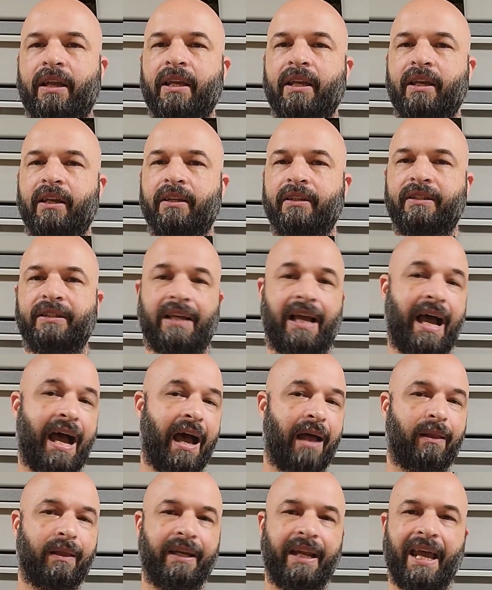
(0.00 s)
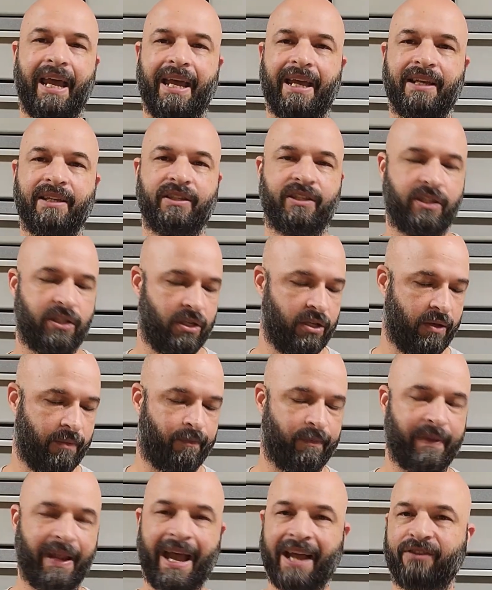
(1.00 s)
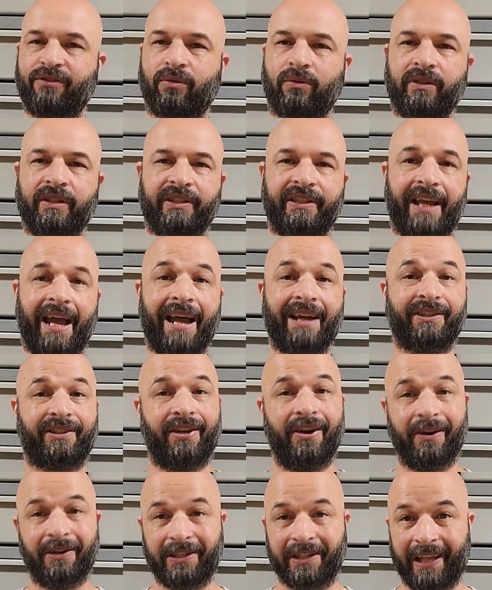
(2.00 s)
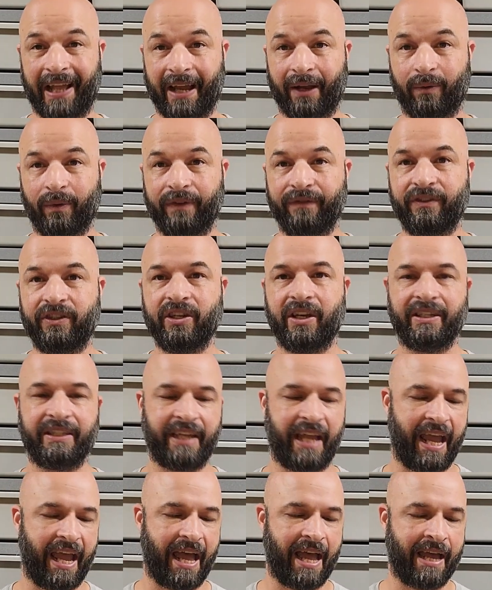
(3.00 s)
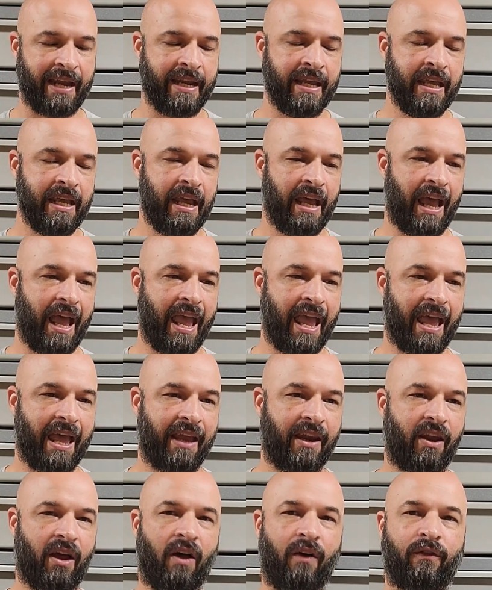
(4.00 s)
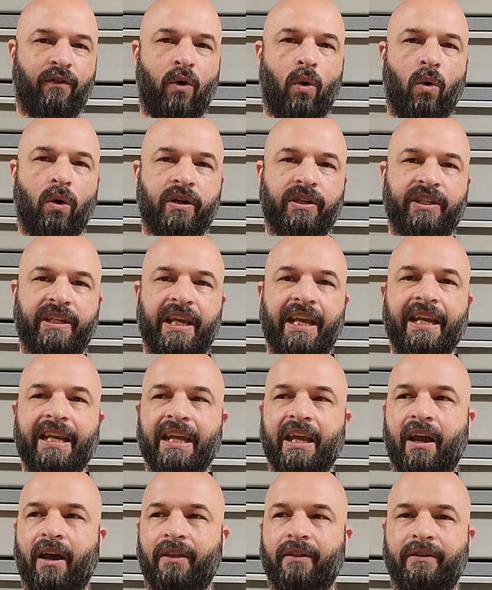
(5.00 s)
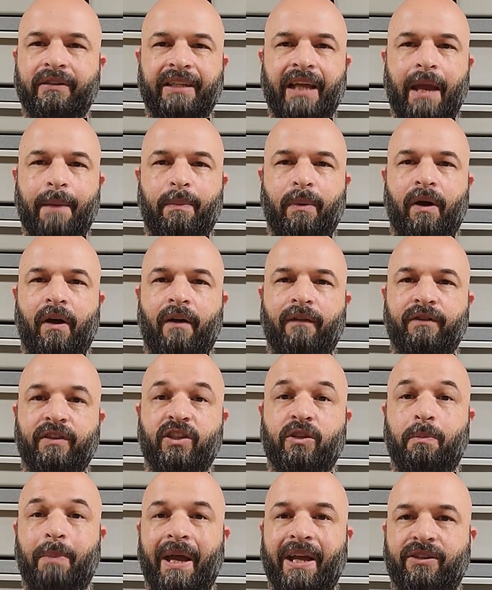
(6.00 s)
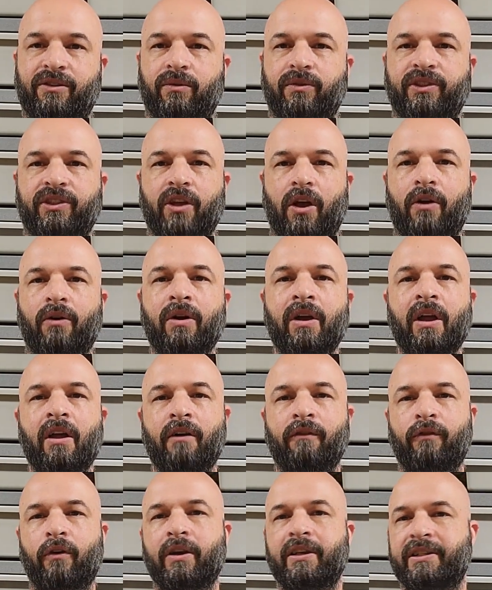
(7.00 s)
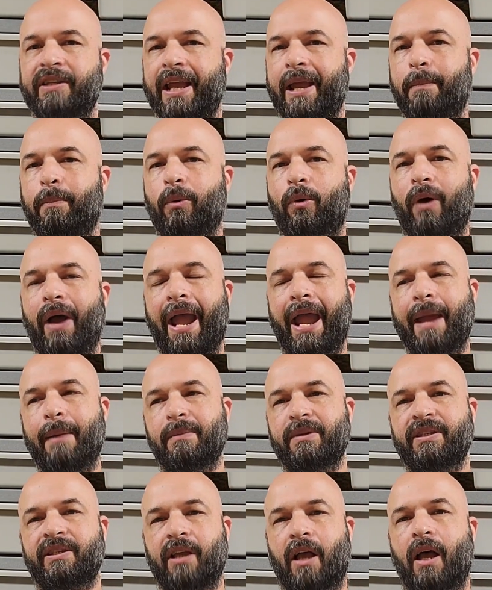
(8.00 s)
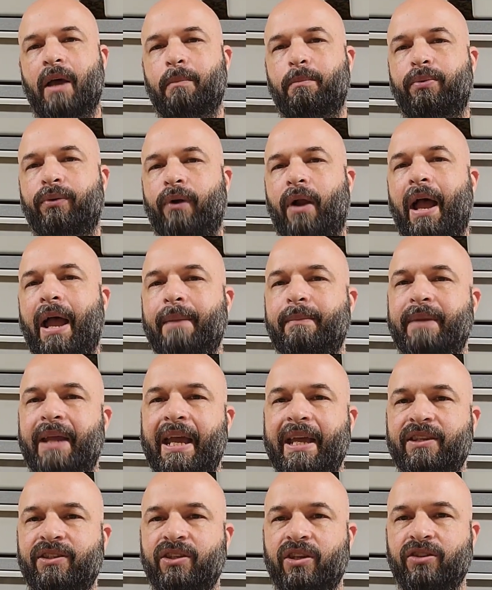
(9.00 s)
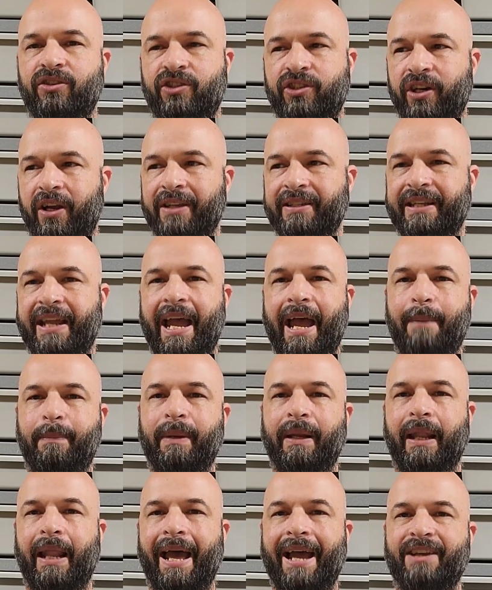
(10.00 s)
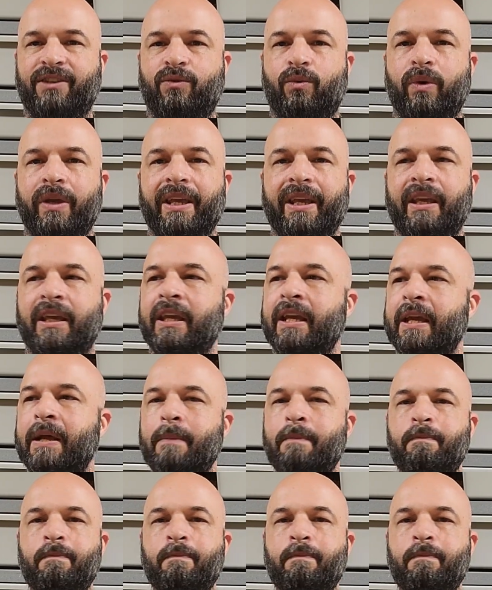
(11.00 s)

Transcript: is holidays, natural disasters like we've just had, and of course any other type of special. So for example, Amazon Prime Days just happened last week.